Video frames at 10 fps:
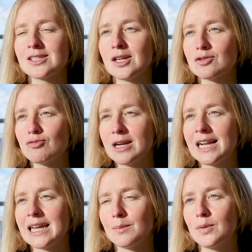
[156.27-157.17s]
So it's
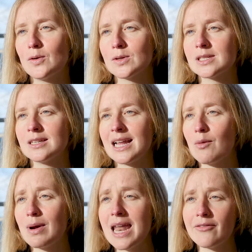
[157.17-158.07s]
really important
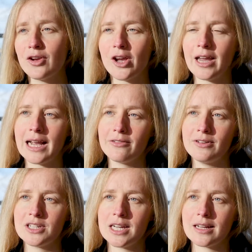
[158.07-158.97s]
that whenever you're going out
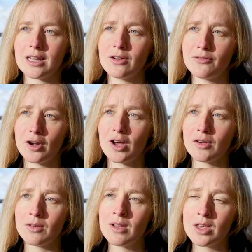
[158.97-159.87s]
fishing, that you follow